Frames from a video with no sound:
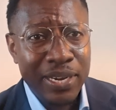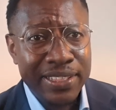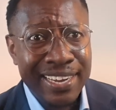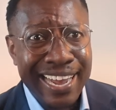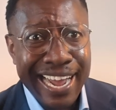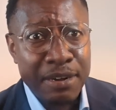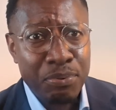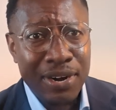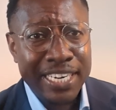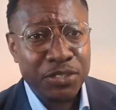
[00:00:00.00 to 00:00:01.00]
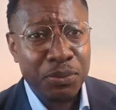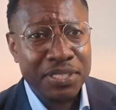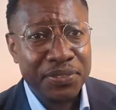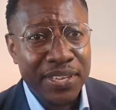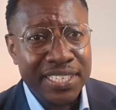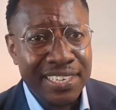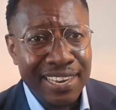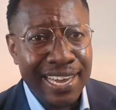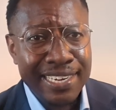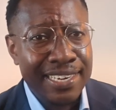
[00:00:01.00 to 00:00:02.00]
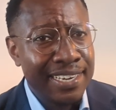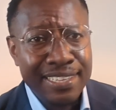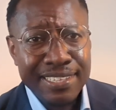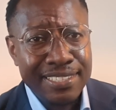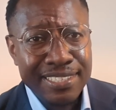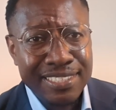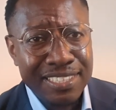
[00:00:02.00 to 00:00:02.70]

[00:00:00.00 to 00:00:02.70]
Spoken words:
where the guide price was £39,000. This is